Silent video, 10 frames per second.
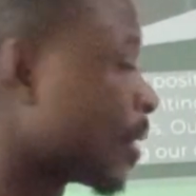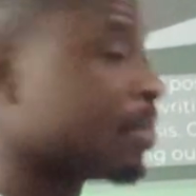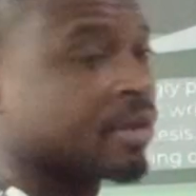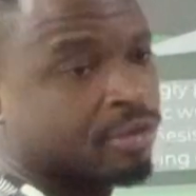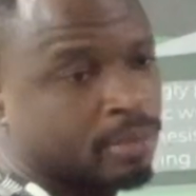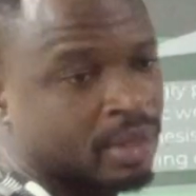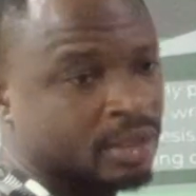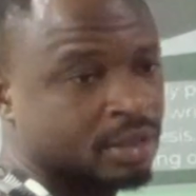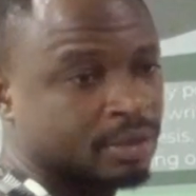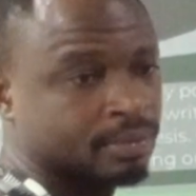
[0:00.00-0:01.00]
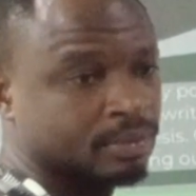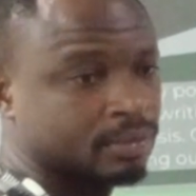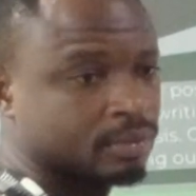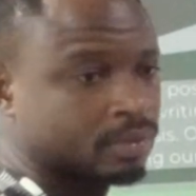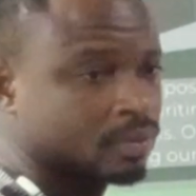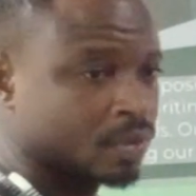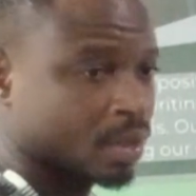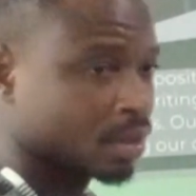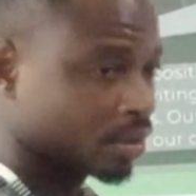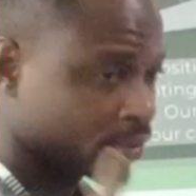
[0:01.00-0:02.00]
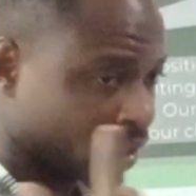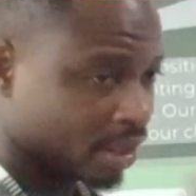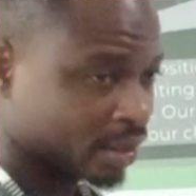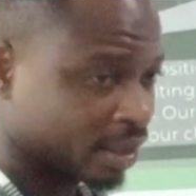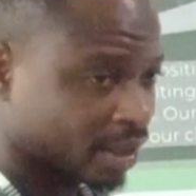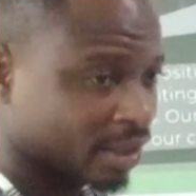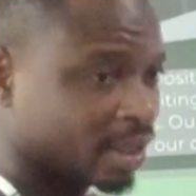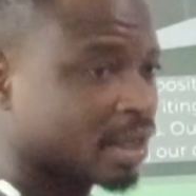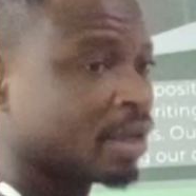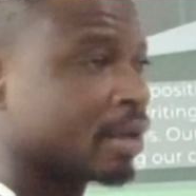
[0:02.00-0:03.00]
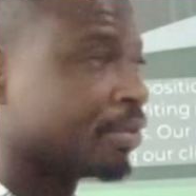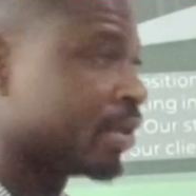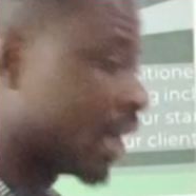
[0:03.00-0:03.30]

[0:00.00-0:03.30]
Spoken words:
performance. Do you understand? We